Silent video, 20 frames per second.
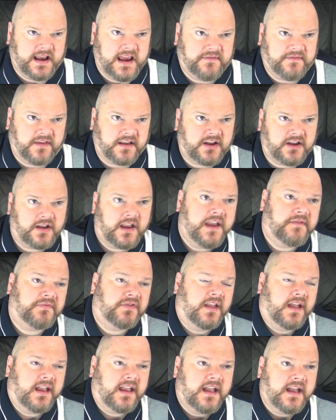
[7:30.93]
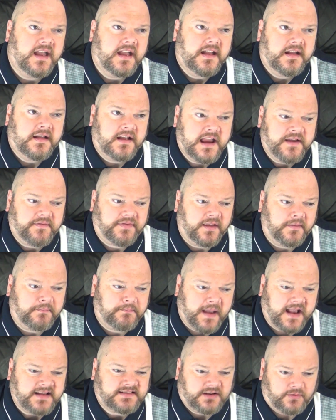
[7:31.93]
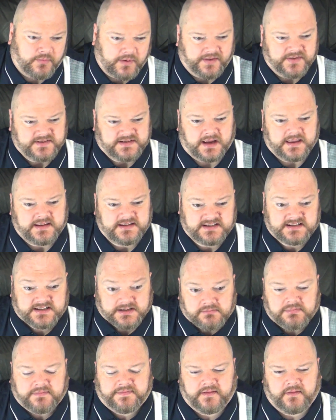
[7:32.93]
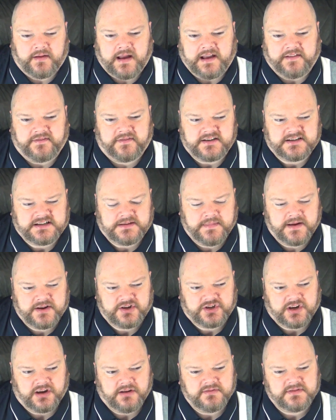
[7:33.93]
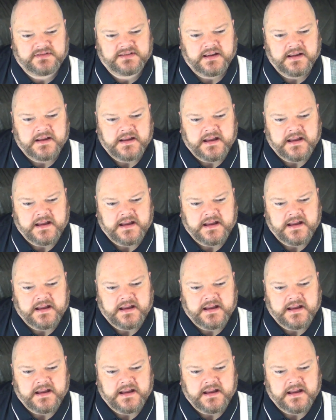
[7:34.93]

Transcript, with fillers: Even the even the even the better ones, I still feel have some issues